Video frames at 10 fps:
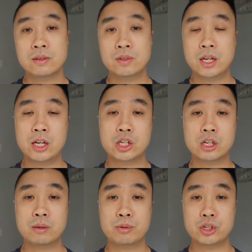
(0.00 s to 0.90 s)
of the
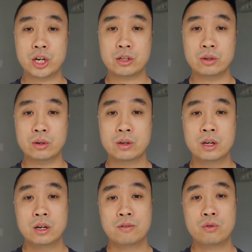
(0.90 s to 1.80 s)
HID projector.
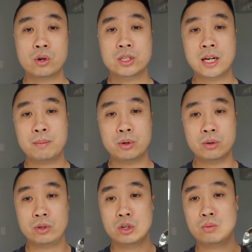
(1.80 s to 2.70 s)
For
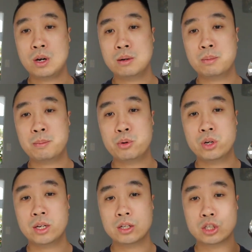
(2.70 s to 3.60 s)
example, you don't want to be
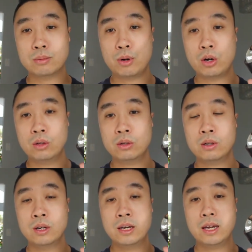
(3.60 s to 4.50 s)
putting a
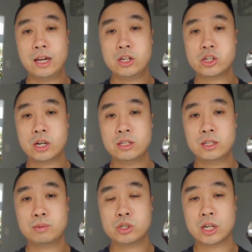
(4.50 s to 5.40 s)
smaller
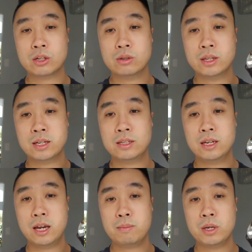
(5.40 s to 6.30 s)
HID projector like the
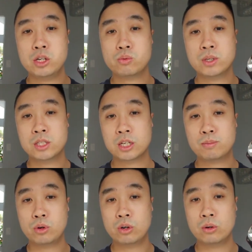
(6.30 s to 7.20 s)
MH1
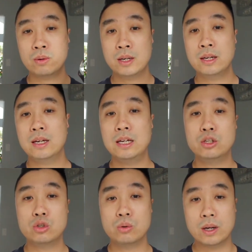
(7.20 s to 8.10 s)
6.0
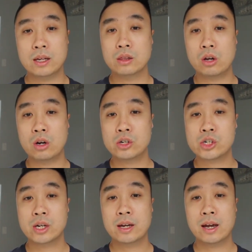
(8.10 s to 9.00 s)
into a
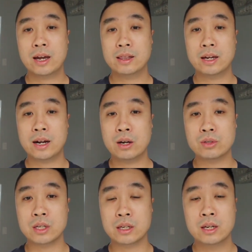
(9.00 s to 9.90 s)
large headlight
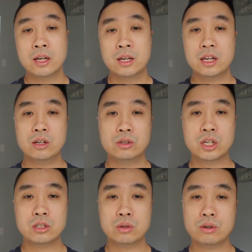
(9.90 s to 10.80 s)
housing. It'll
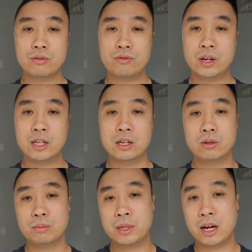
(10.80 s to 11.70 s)
just look funny.
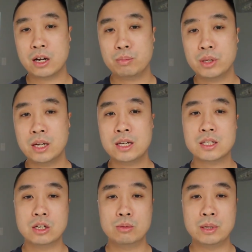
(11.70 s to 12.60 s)
It'll be out of
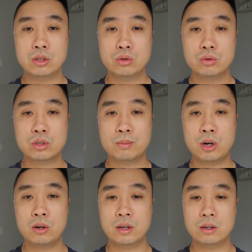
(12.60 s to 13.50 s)
place. It'll be too
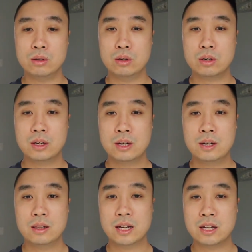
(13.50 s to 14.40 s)
small. It'll look
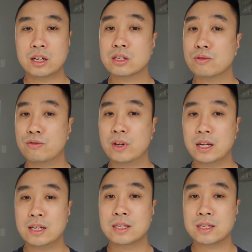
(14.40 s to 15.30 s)
like it doesn't
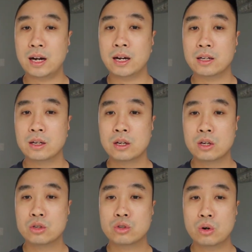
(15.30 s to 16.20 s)
fit inside.
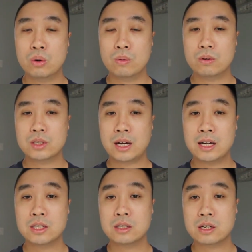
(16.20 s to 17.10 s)
So
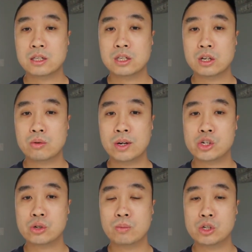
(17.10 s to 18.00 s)
size is a
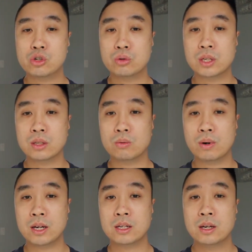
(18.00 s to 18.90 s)
consideration when choosing the
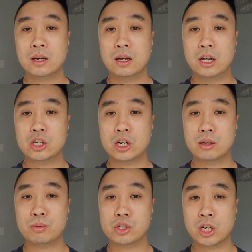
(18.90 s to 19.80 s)
right
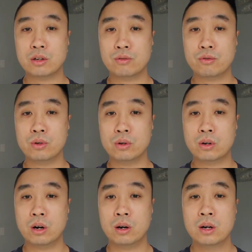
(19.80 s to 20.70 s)
HID projector for your
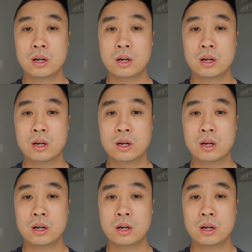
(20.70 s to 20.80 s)
car.